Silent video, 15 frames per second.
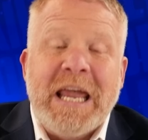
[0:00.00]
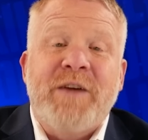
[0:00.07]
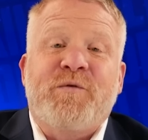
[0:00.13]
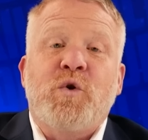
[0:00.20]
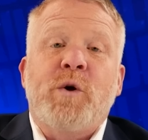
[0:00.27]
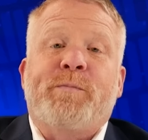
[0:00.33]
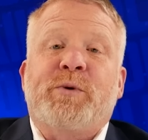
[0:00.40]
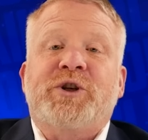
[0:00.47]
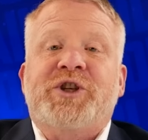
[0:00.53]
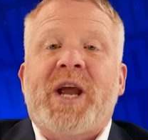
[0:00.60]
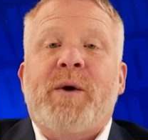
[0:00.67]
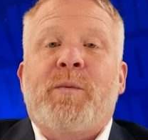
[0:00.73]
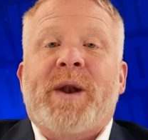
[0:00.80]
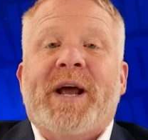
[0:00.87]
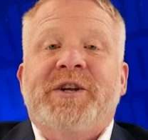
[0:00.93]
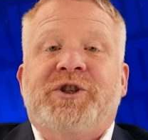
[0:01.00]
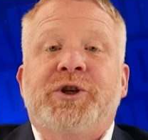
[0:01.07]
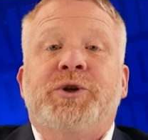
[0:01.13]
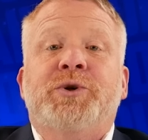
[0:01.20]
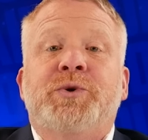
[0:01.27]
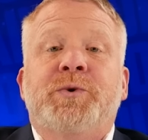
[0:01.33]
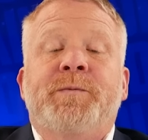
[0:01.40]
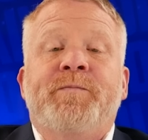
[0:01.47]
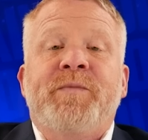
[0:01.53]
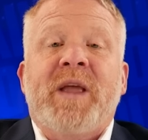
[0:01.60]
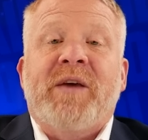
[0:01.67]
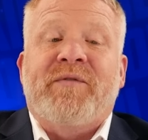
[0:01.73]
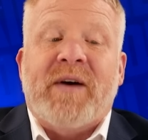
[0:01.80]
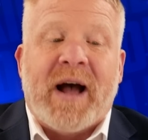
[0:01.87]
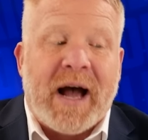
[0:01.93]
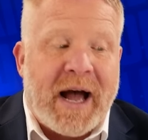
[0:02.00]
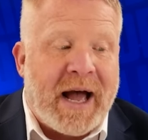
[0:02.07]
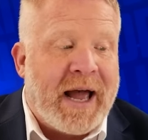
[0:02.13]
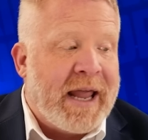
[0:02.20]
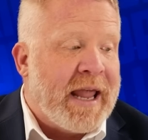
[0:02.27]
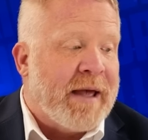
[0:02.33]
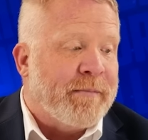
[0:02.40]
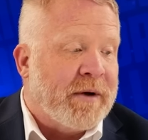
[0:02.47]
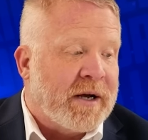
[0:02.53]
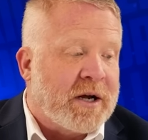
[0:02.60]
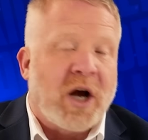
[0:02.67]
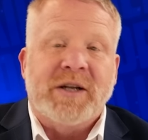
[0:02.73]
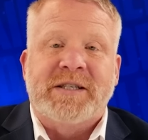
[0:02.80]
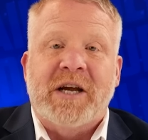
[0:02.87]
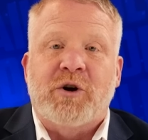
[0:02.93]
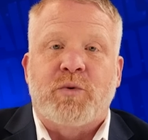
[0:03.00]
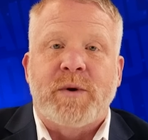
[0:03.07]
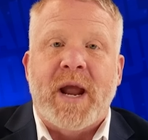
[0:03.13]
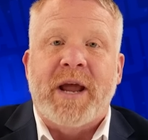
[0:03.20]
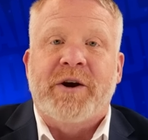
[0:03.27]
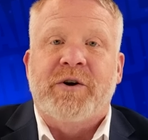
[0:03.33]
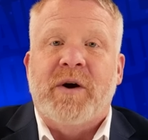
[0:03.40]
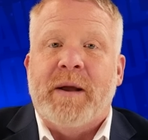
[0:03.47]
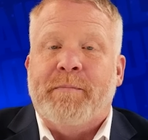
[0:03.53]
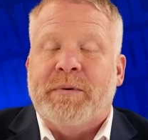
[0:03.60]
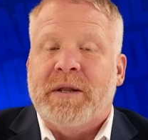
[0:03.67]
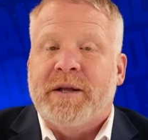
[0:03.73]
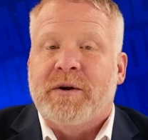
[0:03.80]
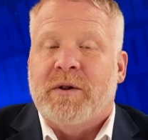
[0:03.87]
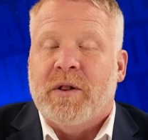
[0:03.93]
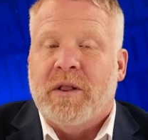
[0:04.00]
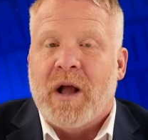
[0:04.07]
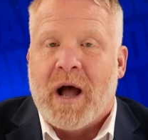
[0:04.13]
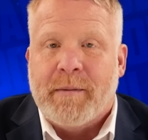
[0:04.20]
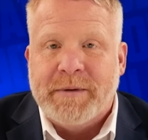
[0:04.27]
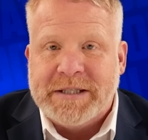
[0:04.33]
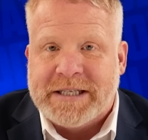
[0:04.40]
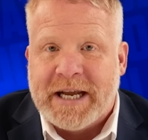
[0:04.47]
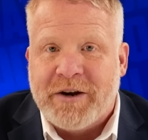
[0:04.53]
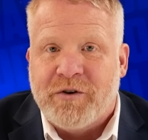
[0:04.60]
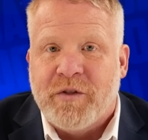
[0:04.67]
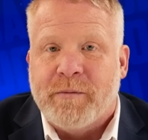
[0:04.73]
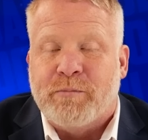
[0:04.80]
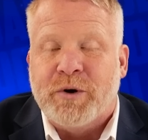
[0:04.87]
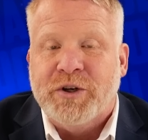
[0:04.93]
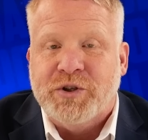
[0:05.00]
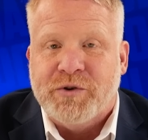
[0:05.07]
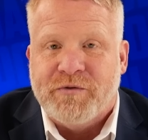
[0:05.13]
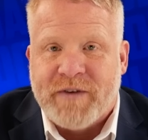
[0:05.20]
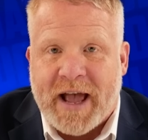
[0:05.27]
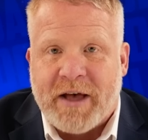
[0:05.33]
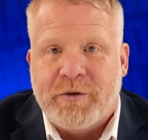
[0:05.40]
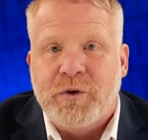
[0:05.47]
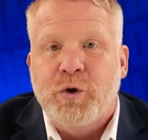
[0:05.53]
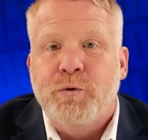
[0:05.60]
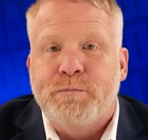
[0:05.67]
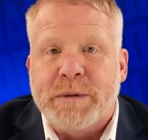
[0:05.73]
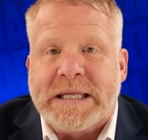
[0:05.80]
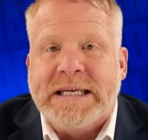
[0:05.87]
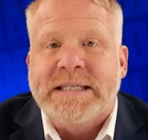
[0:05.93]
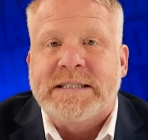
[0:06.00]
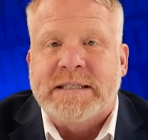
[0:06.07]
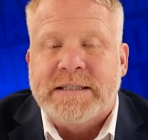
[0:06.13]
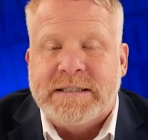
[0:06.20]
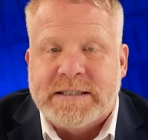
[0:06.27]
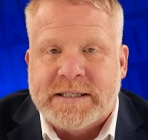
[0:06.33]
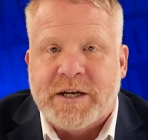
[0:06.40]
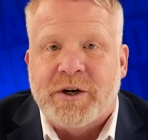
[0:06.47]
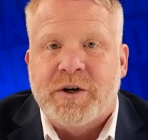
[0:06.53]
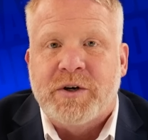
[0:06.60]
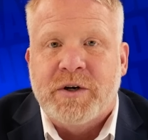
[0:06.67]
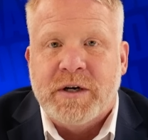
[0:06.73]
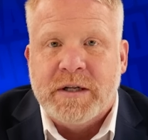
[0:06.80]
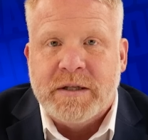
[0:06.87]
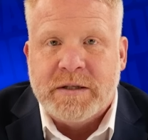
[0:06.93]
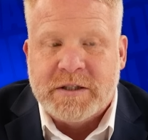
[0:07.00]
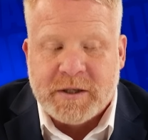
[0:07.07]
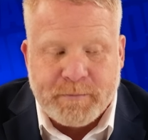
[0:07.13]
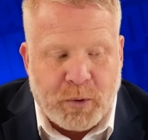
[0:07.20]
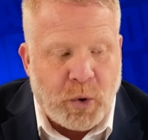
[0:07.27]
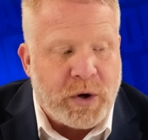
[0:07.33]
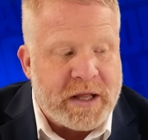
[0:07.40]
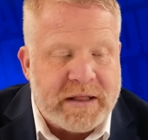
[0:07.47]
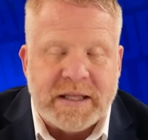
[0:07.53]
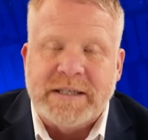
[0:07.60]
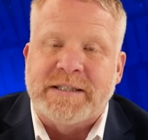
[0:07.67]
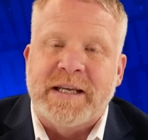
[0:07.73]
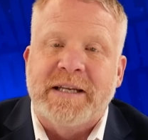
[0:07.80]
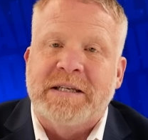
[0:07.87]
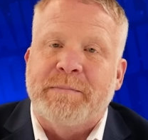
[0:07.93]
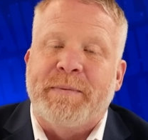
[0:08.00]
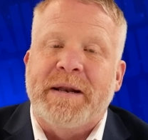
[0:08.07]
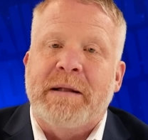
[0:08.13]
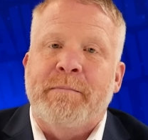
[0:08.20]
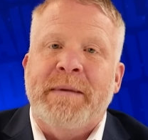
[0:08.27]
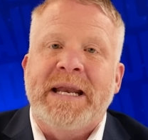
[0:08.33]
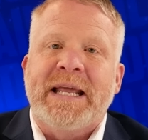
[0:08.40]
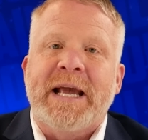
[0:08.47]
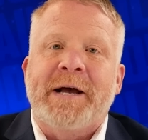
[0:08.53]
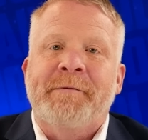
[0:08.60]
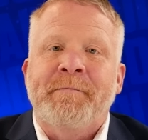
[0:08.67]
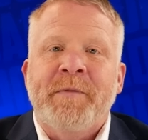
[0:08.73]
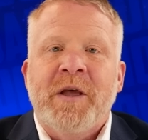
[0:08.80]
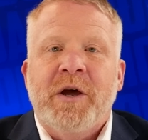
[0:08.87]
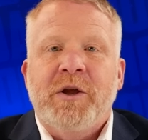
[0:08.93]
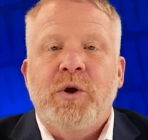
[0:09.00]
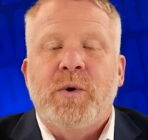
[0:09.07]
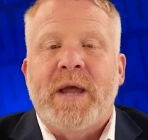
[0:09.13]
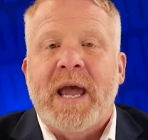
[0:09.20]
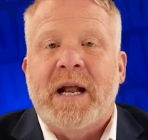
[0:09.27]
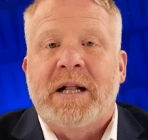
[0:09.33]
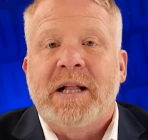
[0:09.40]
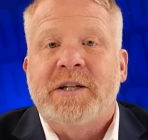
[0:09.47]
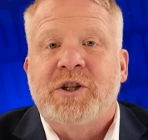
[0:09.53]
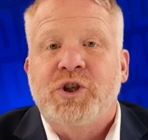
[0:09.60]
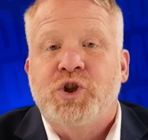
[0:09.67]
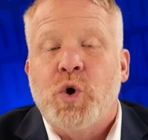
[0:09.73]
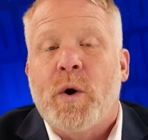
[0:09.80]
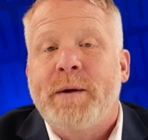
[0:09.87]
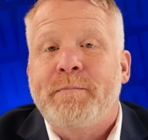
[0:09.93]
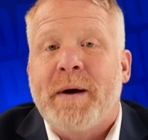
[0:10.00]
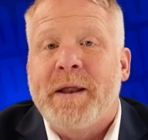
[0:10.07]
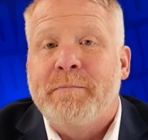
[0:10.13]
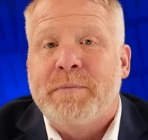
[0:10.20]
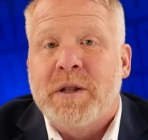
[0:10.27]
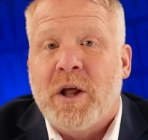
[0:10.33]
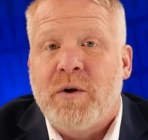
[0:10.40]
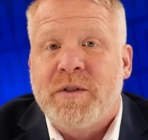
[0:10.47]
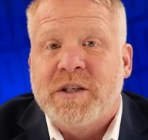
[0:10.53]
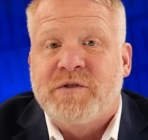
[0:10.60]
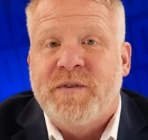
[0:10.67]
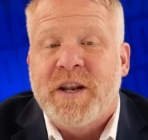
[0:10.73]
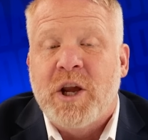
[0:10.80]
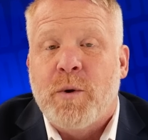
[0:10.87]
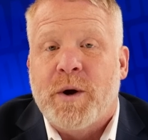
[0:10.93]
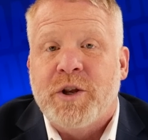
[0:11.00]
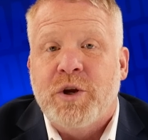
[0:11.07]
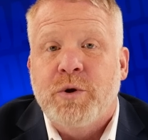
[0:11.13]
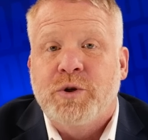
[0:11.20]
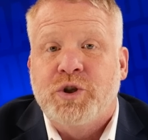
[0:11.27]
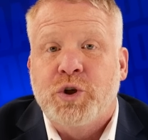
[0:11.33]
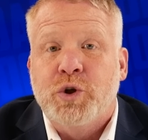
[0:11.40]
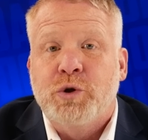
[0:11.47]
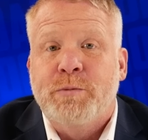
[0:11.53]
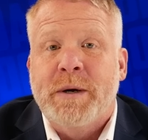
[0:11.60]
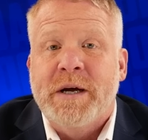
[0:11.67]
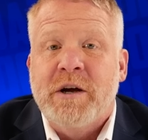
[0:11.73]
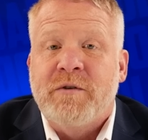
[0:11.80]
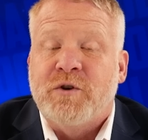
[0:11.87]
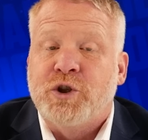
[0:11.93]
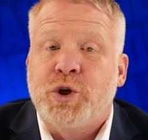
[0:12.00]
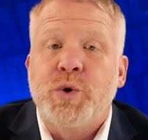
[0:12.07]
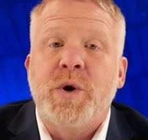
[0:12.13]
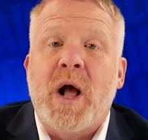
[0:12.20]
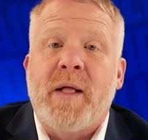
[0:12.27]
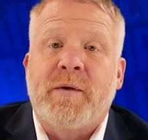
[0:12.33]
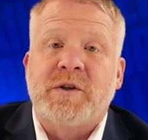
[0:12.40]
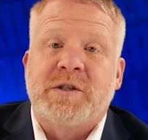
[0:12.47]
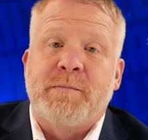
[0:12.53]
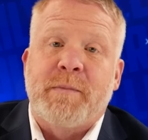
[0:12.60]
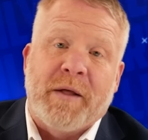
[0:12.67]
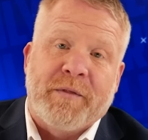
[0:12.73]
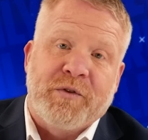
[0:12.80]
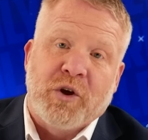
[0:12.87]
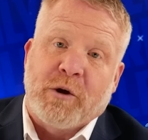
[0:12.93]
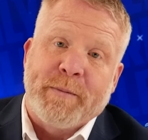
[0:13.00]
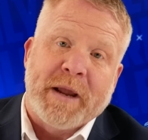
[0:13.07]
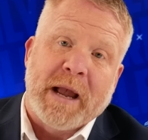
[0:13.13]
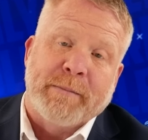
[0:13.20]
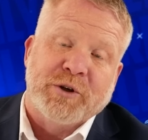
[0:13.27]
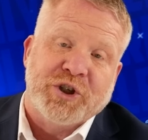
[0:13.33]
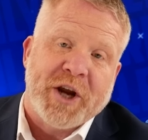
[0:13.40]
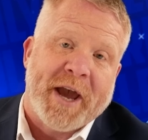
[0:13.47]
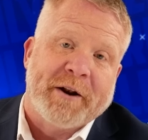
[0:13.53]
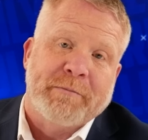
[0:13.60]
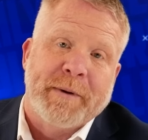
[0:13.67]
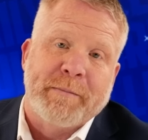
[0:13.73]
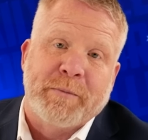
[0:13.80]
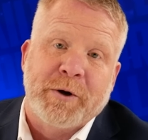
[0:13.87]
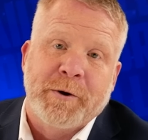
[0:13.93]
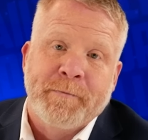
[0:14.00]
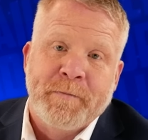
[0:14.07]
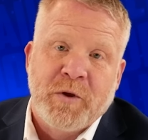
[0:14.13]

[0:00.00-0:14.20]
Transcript: If you appreciate what I do, if I am a content creator, a political commentator that brings you value, please consider supporting this independent media. You can click the join button below this video on YouTube for $2 a month. You can become a channel member.